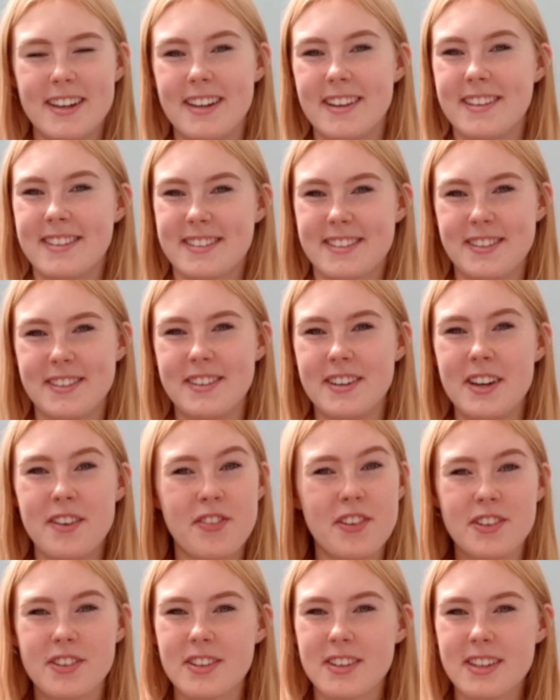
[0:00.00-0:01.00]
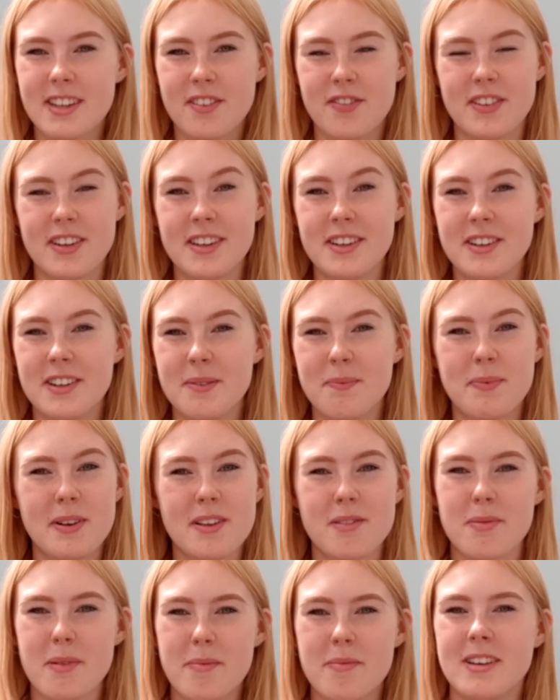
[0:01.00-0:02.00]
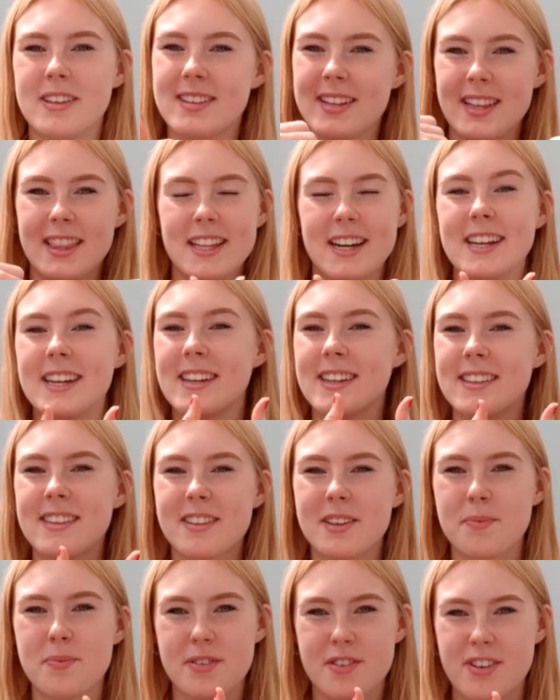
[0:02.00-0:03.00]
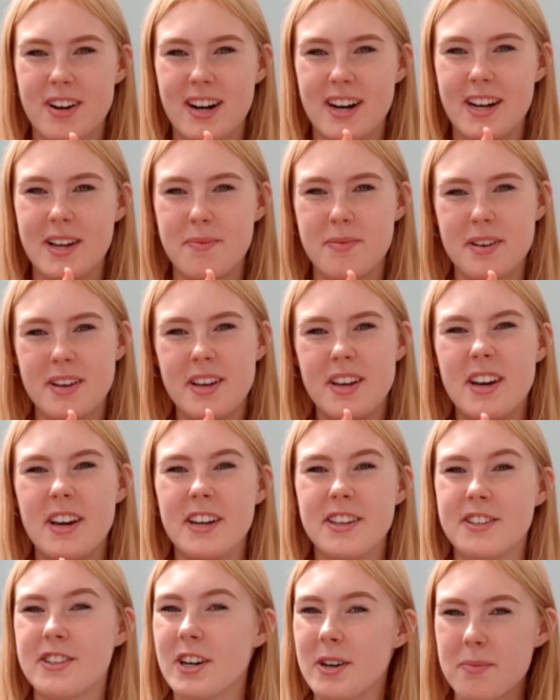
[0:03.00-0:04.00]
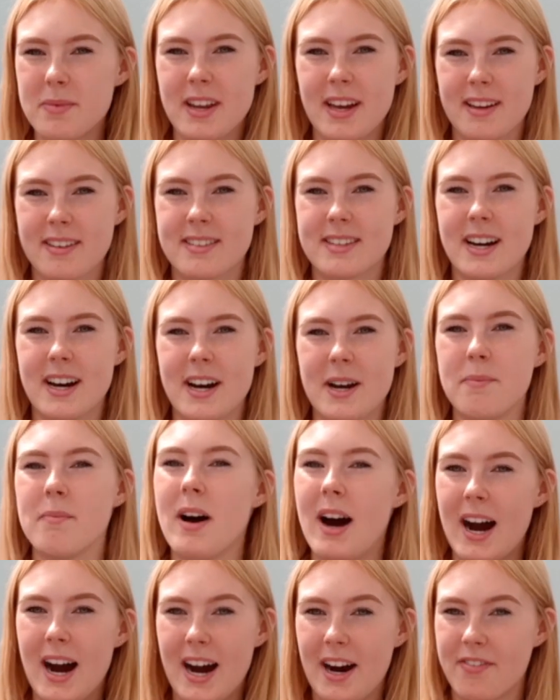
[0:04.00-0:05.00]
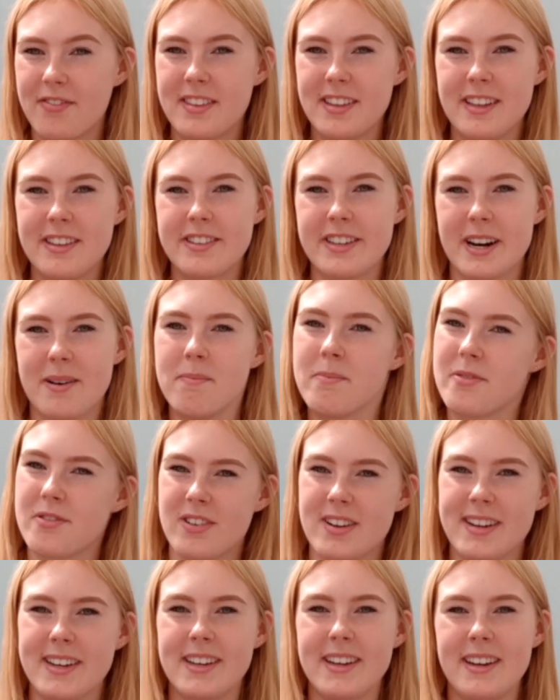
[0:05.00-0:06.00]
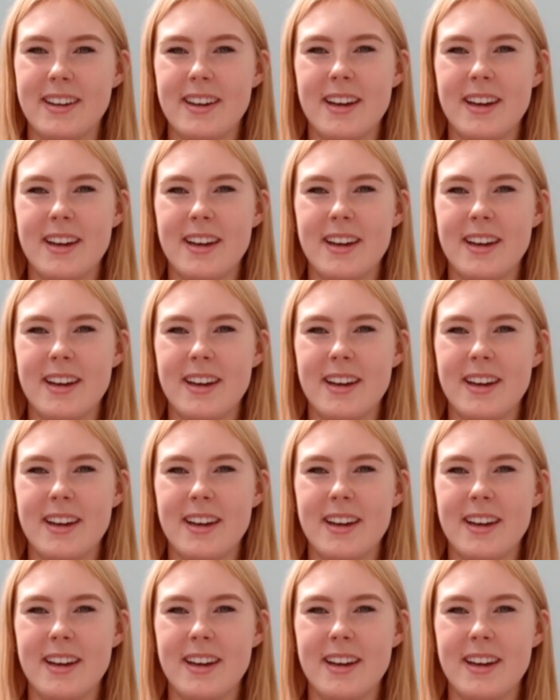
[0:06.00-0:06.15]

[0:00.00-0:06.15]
So if you enjoyed this video, please remember to like and subscribe, and join me next time after the Jamboree.